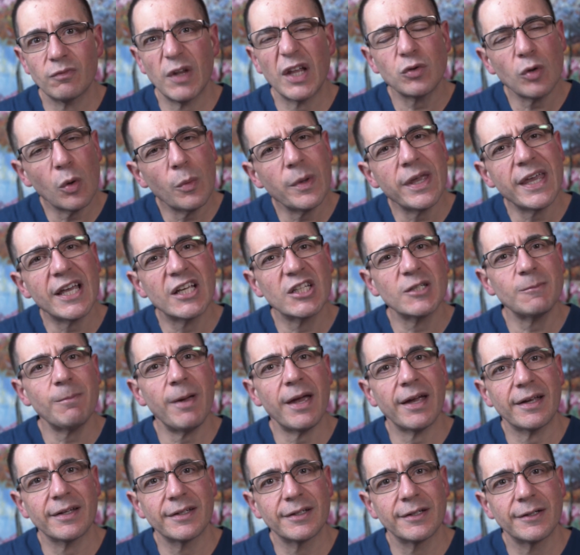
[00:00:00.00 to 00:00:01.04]
That's what we
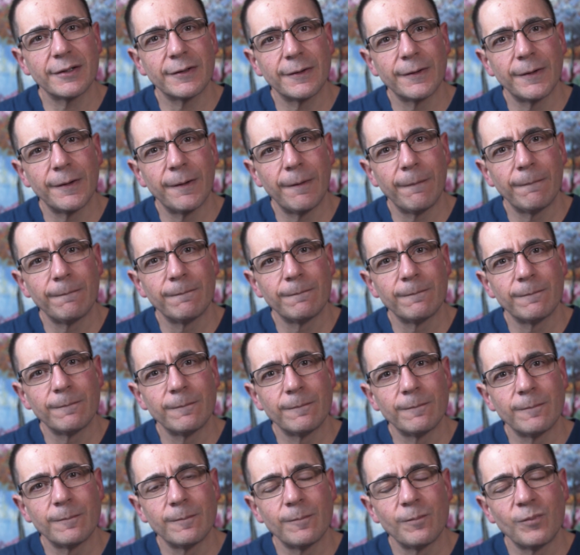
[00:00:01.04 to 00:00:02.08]
expect.
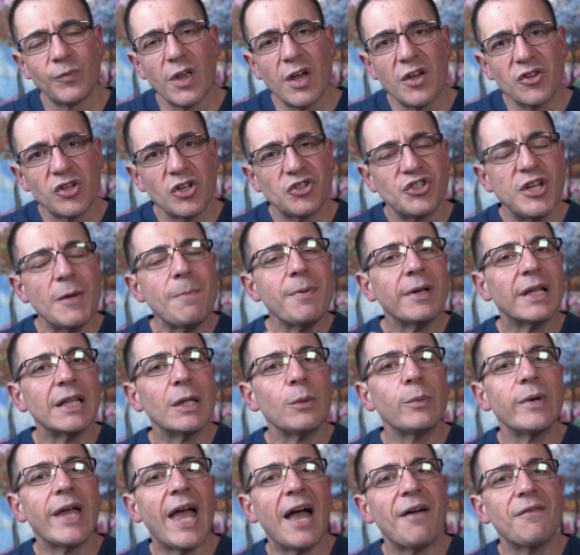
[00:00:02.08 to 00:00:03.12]
So typically
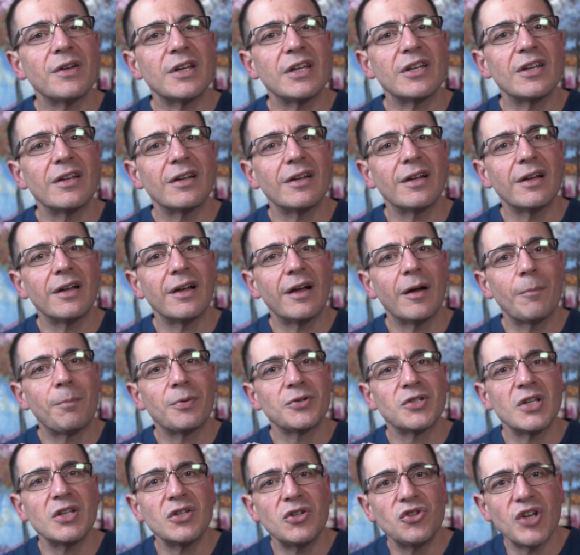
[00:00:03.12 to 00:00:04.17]
we have a
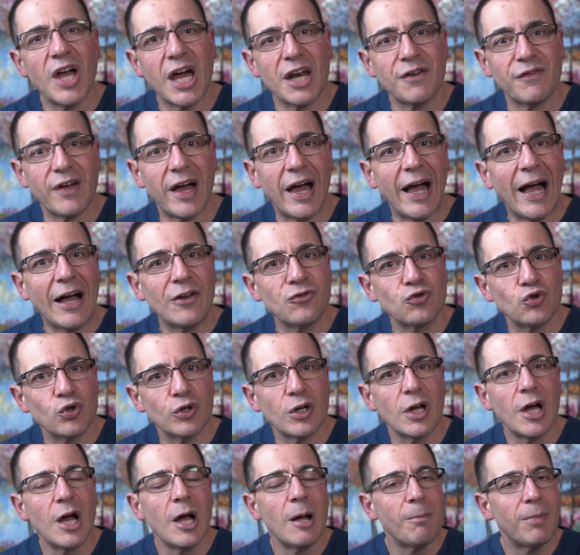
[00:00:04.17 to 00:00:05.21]
percentage out of 100,
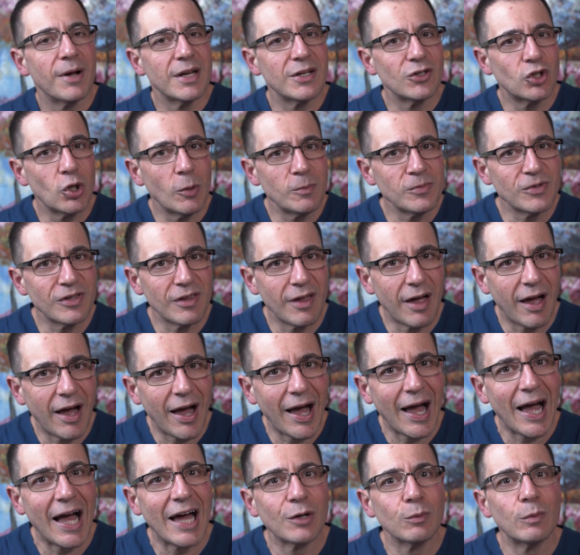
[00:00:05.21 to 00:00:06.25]
but in terms of the
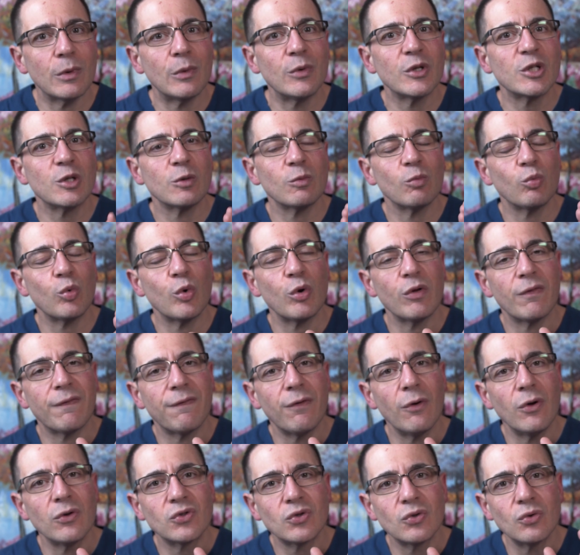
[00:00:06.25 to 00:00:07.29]
heart, we
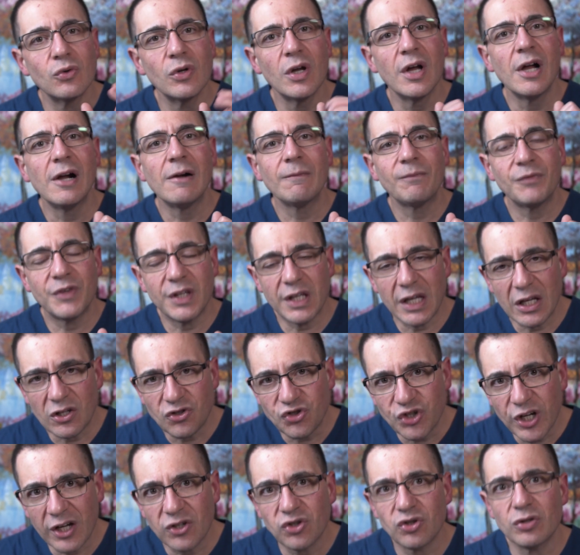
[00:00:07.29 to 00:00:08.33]
refer to the
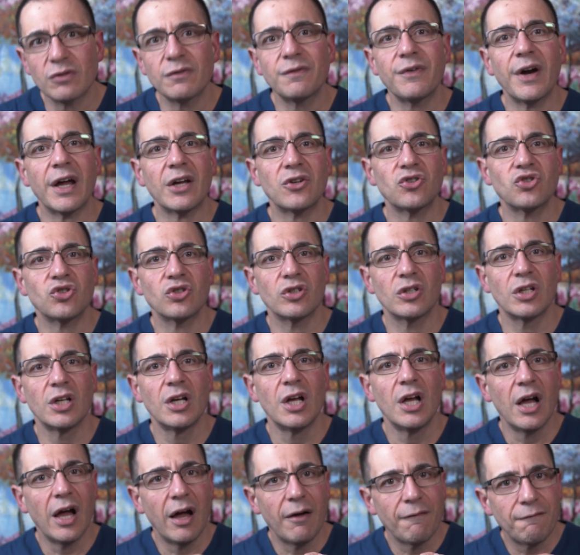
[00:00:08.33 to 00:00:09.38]
ejection fraction,
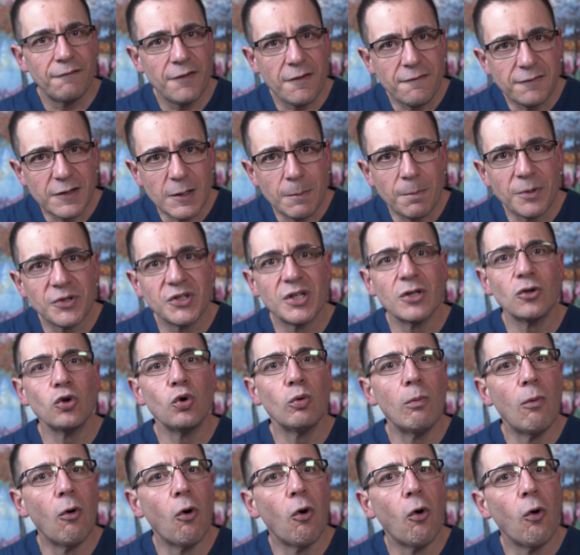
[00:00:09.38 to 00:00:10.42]
50% or
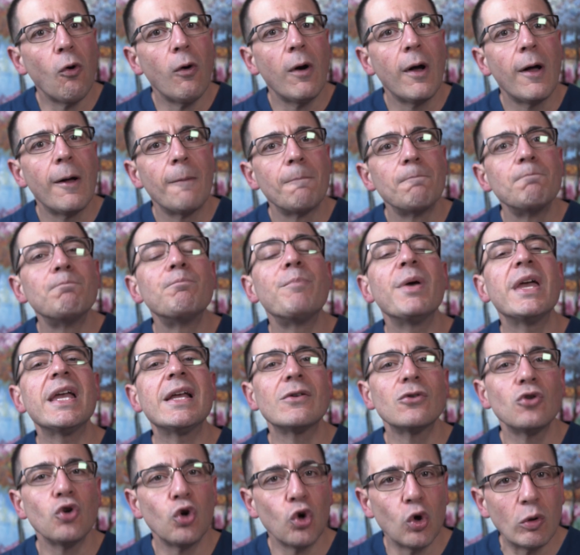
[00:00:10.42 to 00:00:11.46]
more
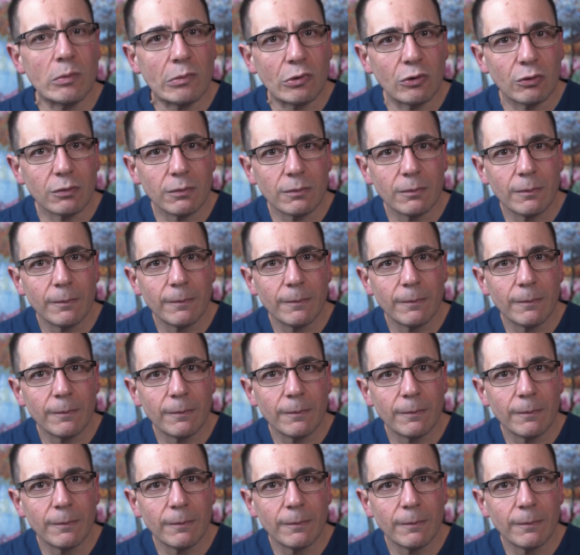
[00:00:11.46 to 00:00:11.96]
being normal.